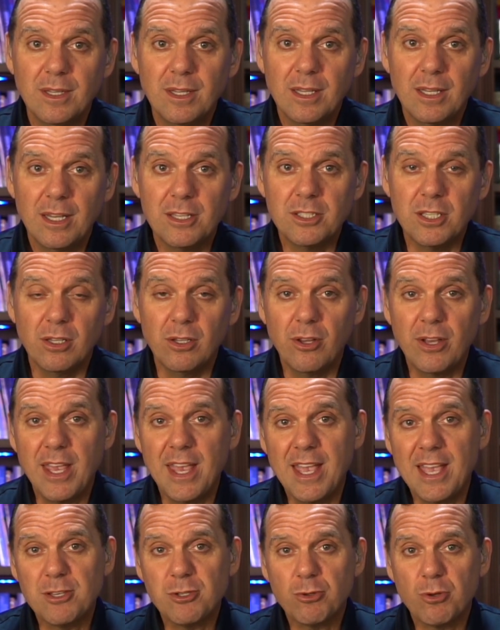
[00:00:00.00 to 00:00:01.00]
Listen,
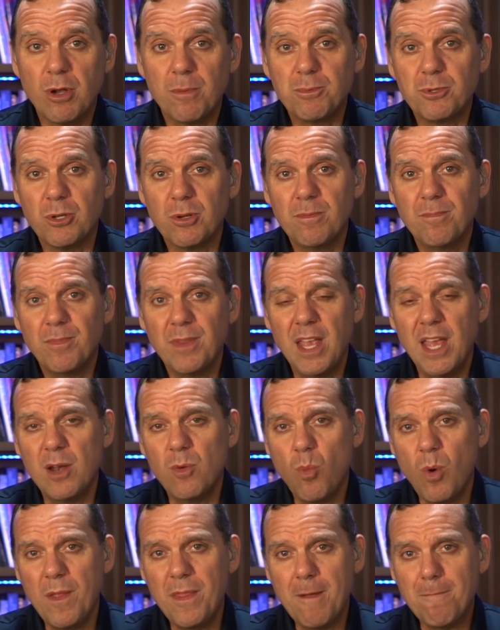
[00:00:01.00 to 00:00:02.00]
looking at scripture,
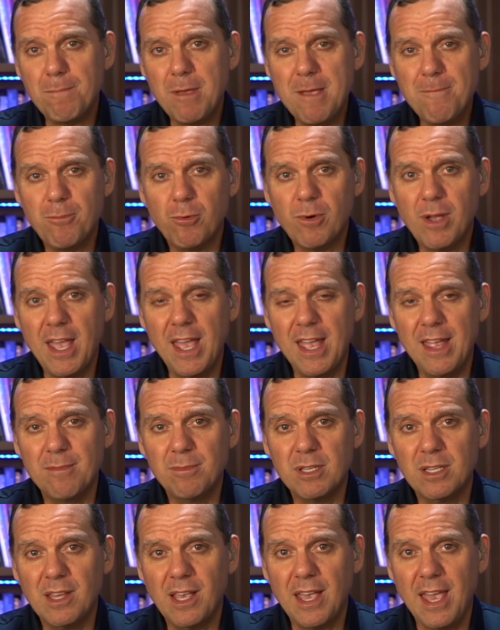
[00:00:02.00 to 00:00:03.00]
and when the people came
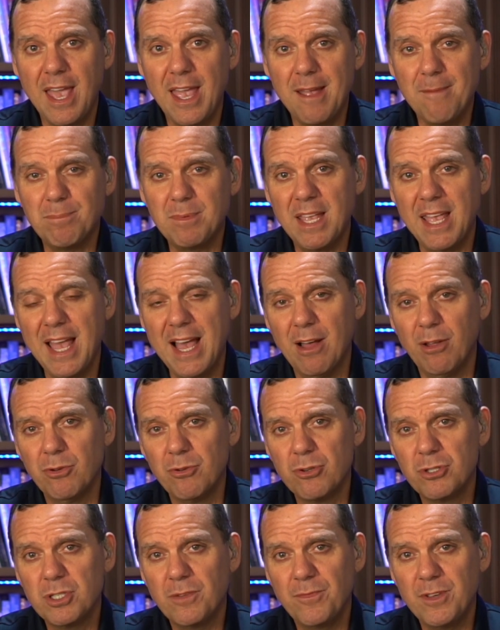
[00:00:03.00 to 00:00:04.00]
to the camp, the
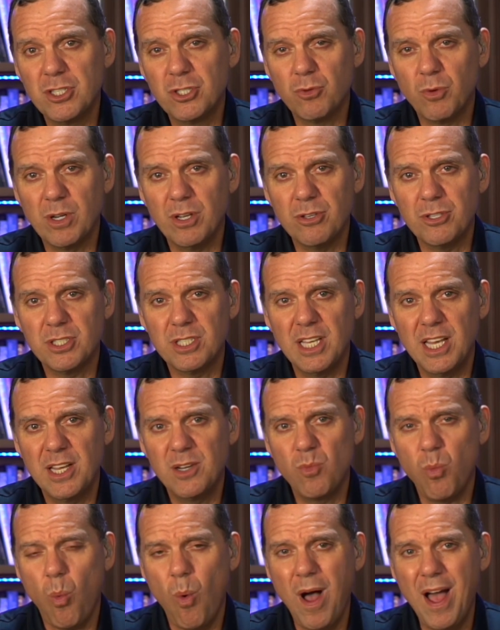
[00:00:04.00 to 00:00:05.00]
elders of Israel
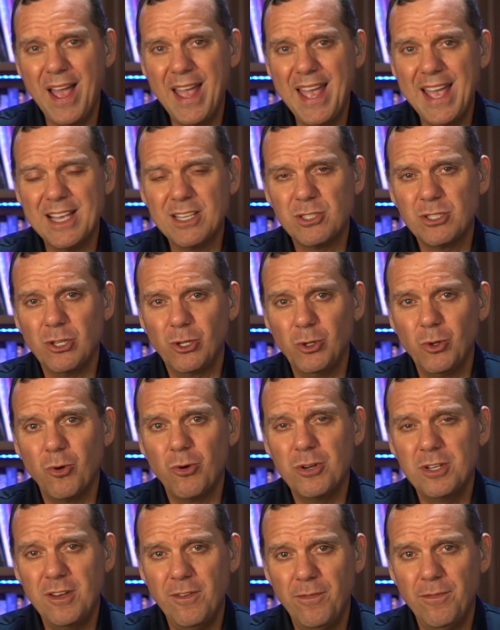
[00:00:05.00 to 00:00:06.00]
said, Why has the
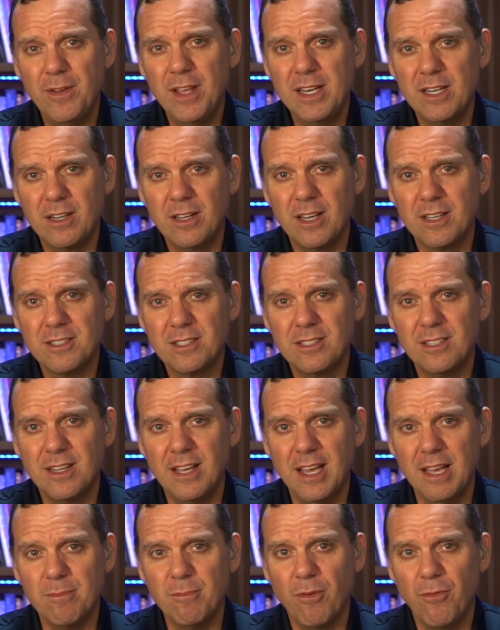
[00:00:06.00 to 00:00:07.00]
Lord defeated us
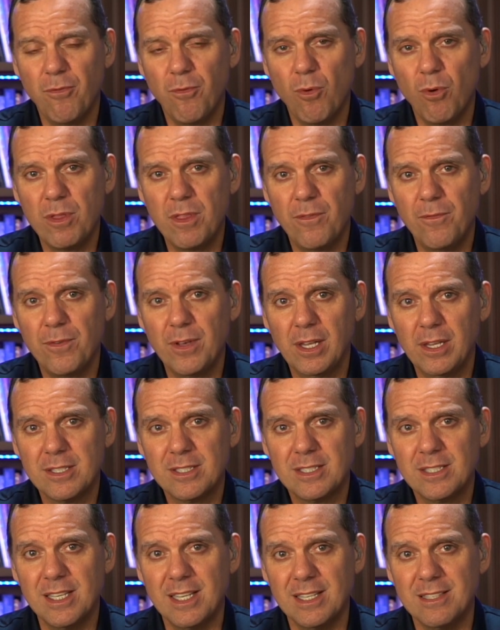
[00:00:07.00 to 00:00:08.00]
today before the
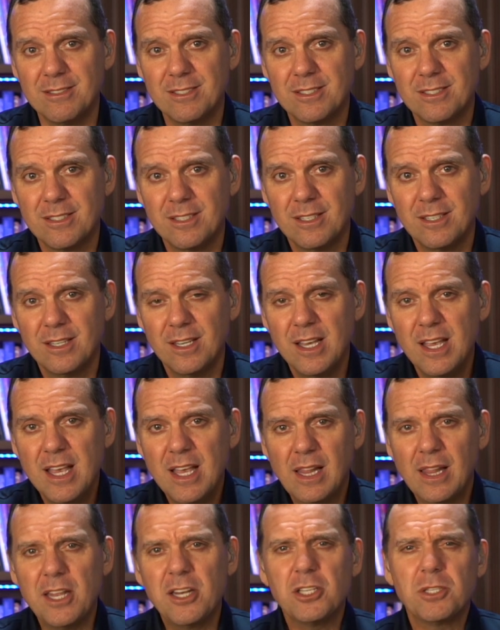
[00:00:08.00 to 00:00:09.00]
Philistines?
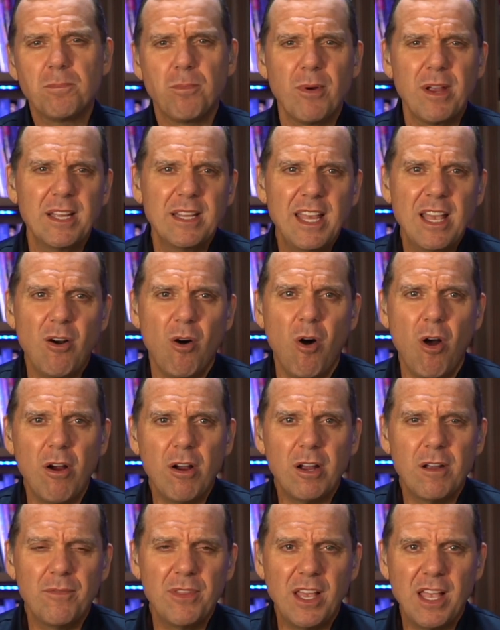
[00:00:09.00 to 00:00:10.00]
Let us bring the
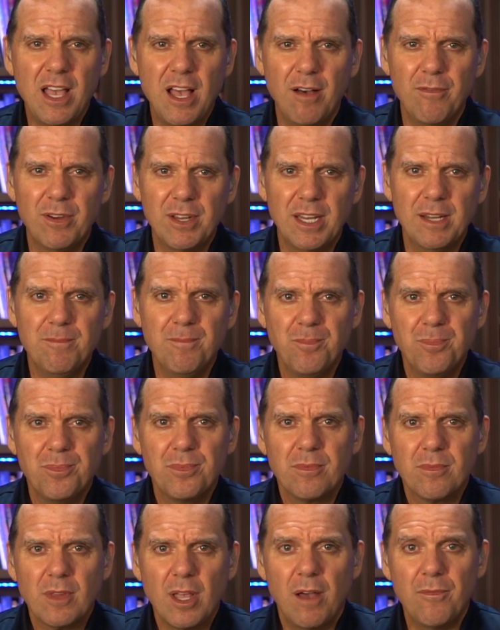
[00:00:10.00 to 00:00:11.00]
ark of the covenant
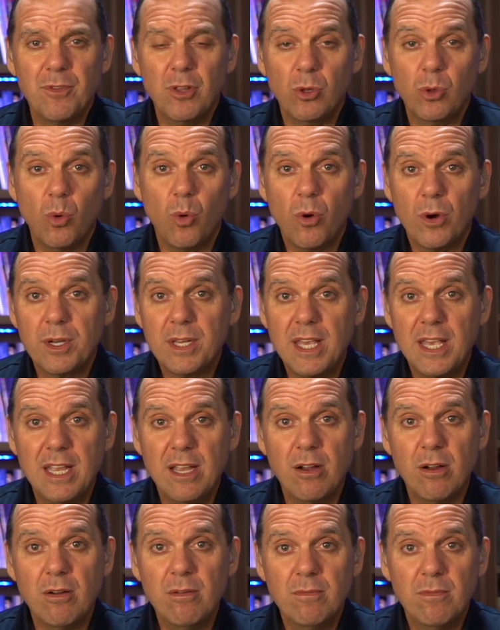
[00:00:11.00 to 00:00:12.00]
of the Lord
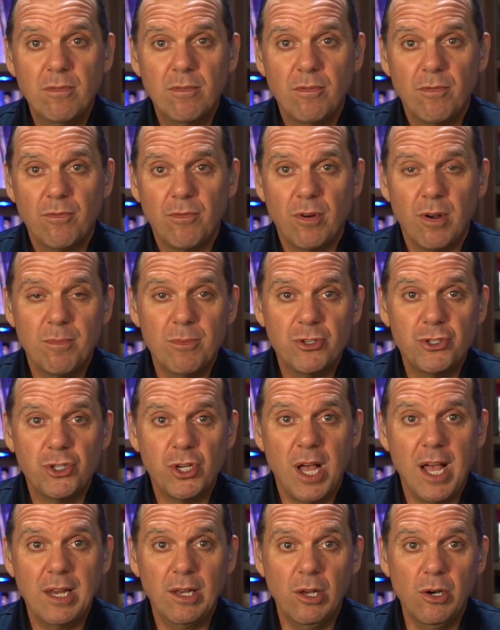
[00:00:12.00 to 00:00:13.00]
here from
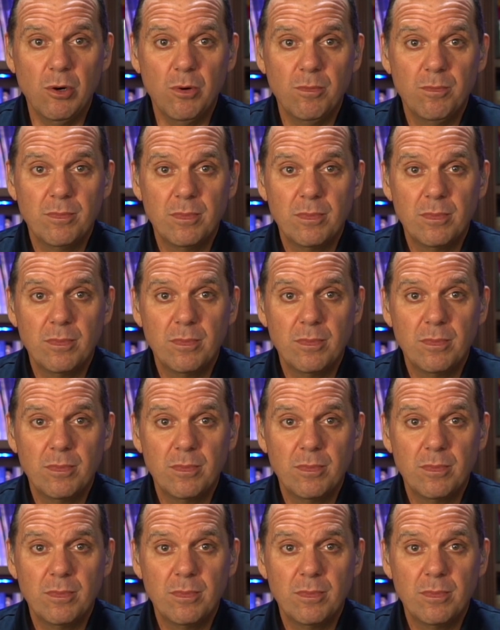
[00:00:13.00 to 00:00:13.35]
Shiloh